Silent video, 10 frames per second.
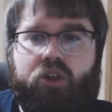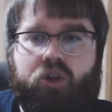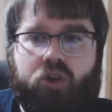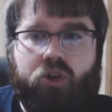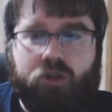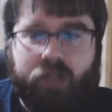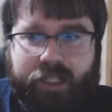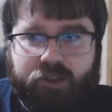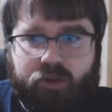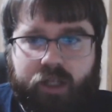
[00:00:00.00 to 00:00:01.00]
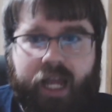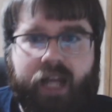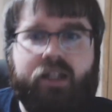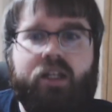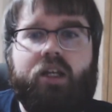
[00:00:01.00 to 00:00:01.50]
You're lesser
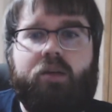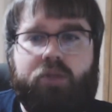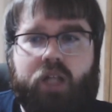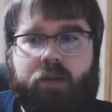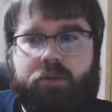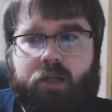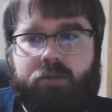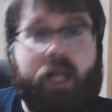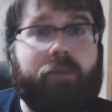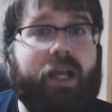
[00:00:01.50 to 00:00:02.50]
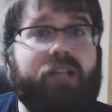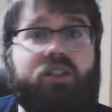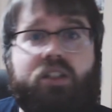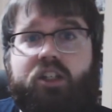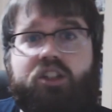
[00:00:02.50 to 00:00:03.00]
than blah, blah, blah. Like
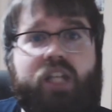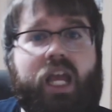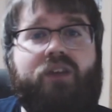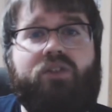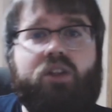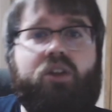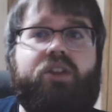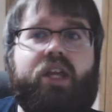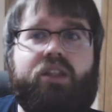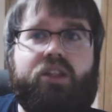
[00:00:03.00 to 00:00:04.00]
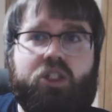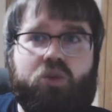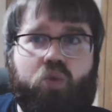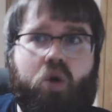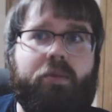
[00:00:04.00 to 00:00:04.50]
basically just every little thing that this
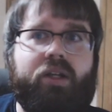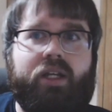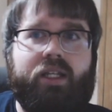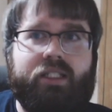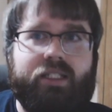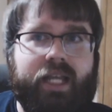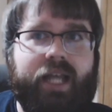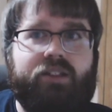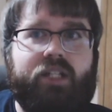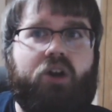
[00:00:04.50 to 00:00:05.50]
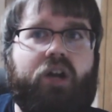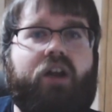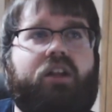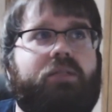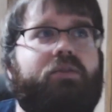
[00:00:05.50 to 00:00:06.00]
woman can say to tear her down.
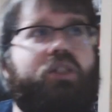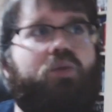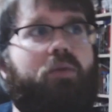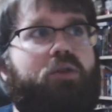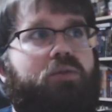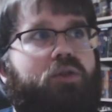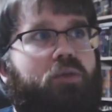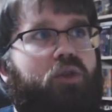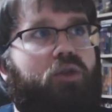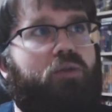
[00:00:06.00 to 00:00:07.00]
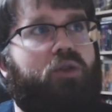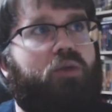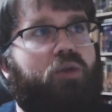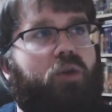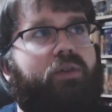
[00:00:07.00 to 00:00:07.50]
And it seems like this woman was doing some
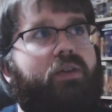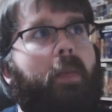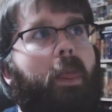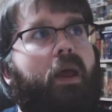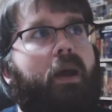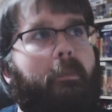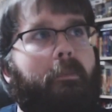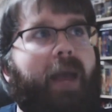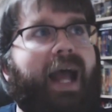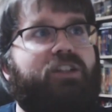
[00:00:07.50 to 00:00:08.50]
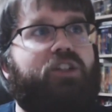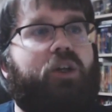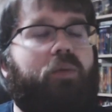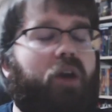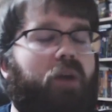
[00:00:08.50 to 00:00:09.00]
sort of magic
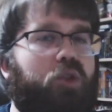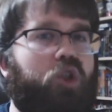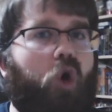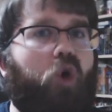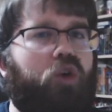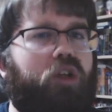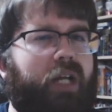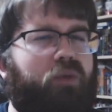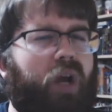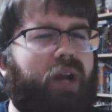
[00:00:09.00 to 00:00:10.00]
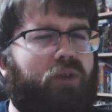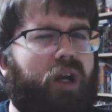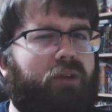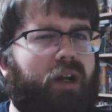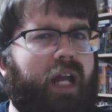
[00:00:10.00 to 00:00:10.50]
when Miriam was older, like right
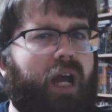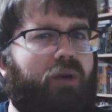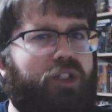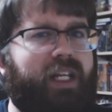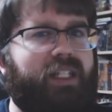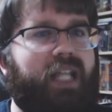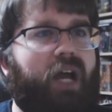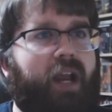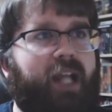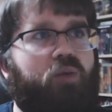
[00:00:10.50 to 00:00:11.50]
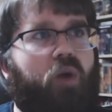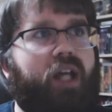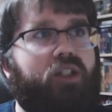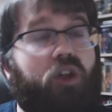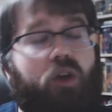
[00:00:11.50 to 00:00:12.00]
around now where she is now
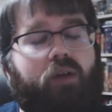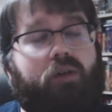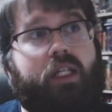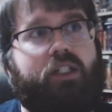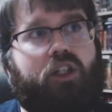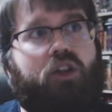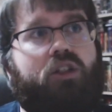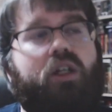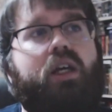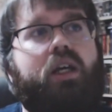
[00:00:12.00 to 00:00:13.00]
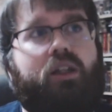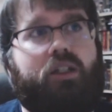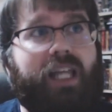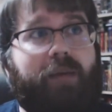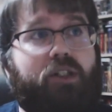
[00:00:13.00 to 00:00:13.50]
age-wise. Like at least she looked the
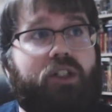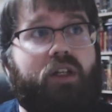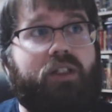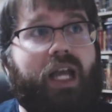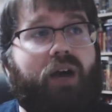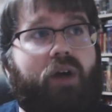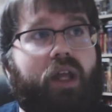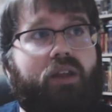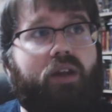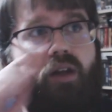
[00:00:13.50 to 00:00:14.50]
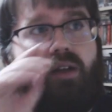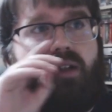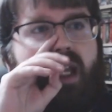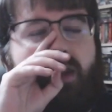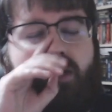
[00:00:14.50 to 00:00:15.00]
same as she does now in
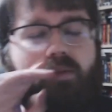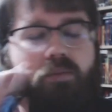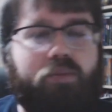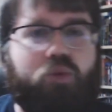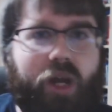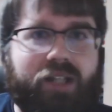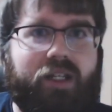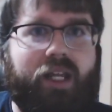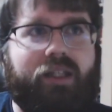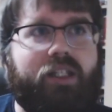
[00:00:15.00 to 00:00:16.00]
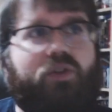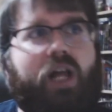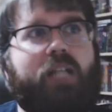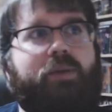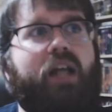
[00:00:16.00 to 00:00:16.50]
the present in this
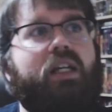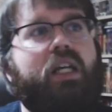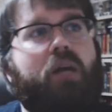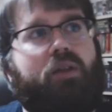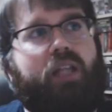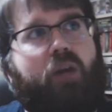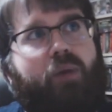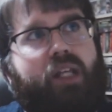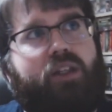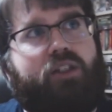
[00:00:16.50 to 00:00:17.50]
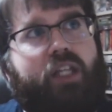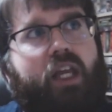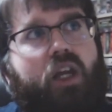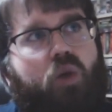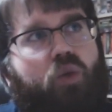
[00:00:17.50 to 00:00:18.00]
flashback. But later we get to
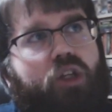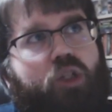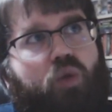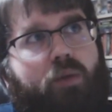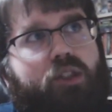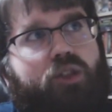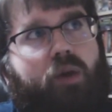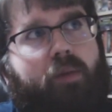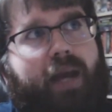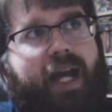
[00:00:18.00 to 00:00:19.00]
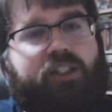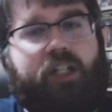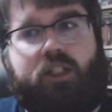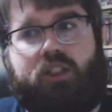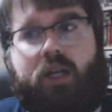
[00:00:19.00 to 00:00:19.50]
see where this woman's doing
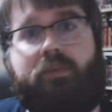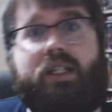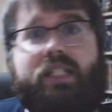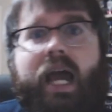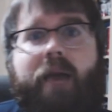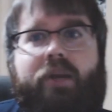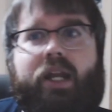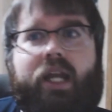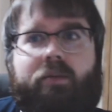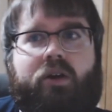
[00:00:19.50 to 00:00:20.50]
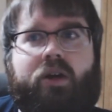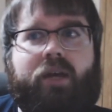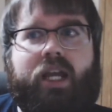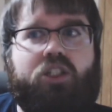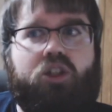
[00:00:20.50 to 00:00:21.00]
magic and something's happening, and Miriam, I
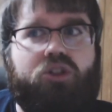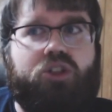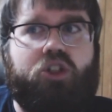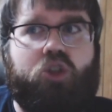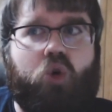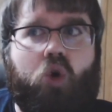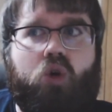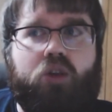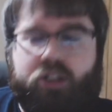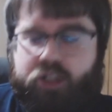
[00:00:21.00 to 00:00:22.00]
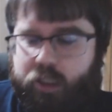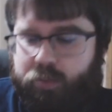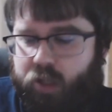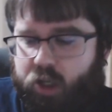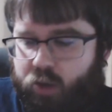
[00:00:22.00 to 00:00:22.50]
guess, loses control, and she has
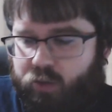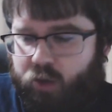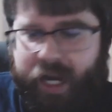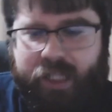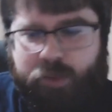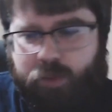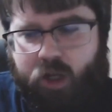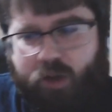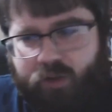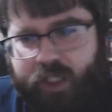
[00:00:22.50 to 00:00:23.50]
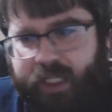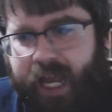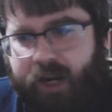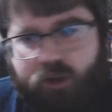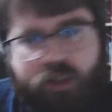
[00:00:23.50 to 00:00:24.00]
blood all over her hands, blood all over the
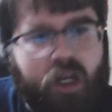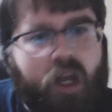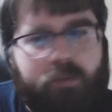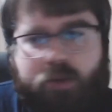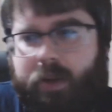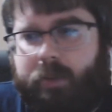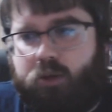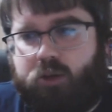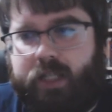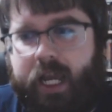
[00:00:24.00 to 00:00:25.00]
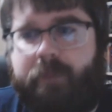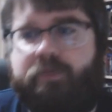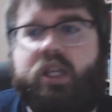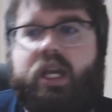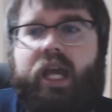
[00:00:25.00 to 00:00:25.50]
daggers. Some people are dead,
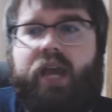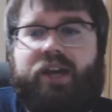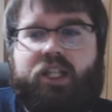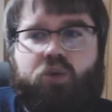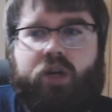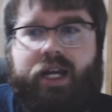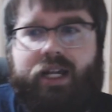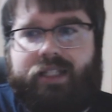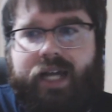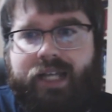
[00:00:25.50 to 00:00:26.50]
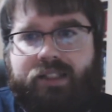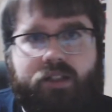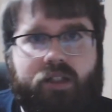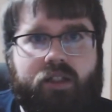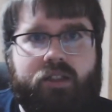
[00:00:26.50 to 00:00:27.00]
and that's where it kind of ties
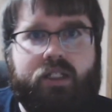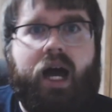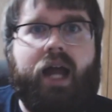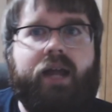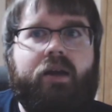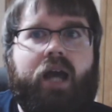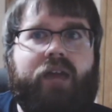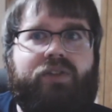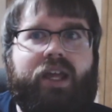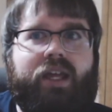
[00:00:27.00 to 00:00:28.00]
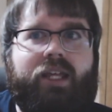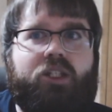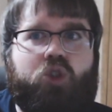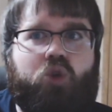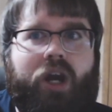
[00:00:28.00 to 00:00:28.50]
into this guy. I think he's
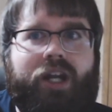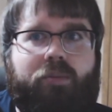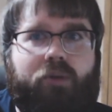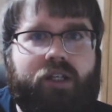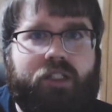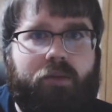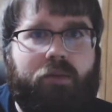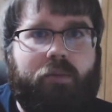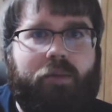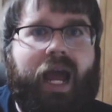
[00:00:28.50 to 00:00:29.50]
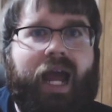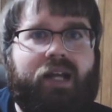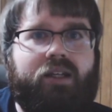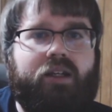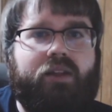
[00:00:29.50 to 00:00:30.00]
trying to bring someone
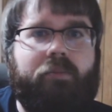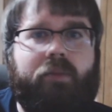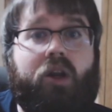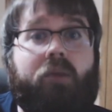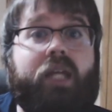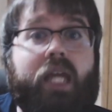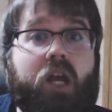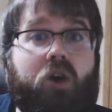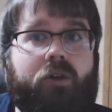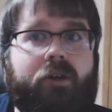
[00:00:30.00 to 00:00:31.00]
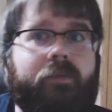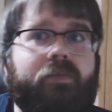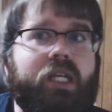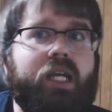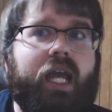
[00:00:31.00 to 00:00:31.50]
back that Miriam killed.
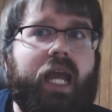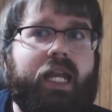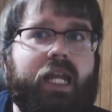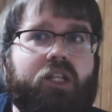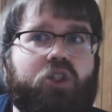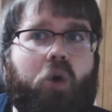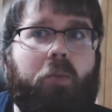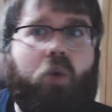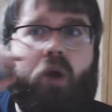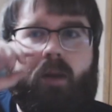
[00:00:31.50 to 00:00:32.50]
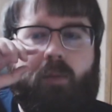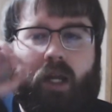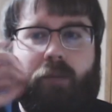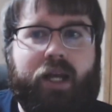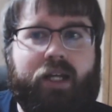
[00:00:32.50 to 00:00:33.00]
And his whole point of
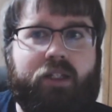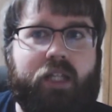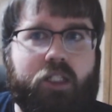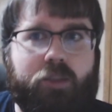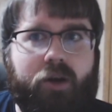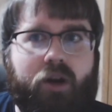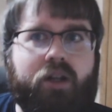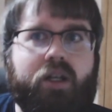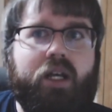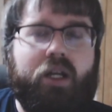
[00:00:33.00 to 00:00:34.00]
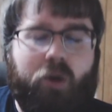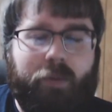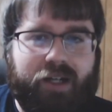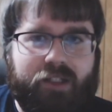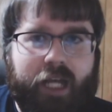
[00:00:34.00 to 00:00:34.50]
bringing back that spirit, going
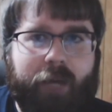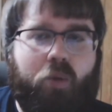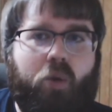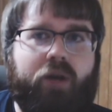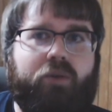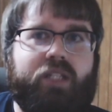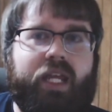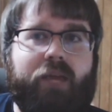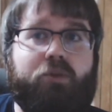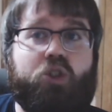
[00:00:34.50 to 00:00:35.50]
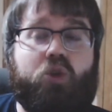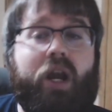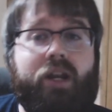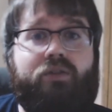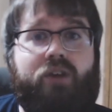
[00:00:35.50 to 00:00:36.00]
back to that point, was that he was
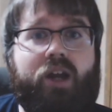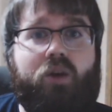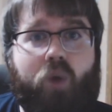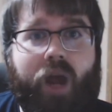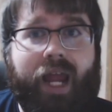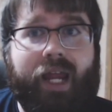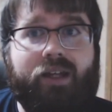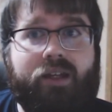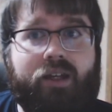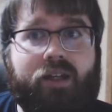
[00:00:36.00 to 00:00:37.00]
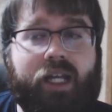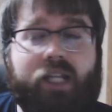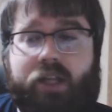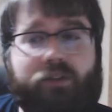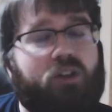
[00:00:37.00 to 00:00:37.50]
trying to find a way. Like,
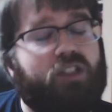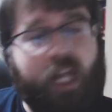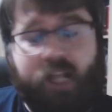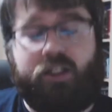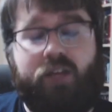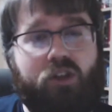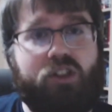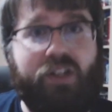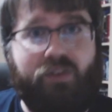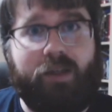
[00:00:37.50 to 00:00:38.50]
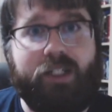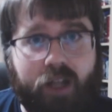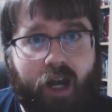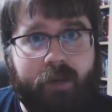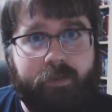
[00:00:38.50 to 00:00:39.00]
even though it's never been
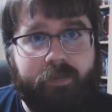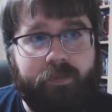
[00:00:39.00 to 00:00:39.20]
done,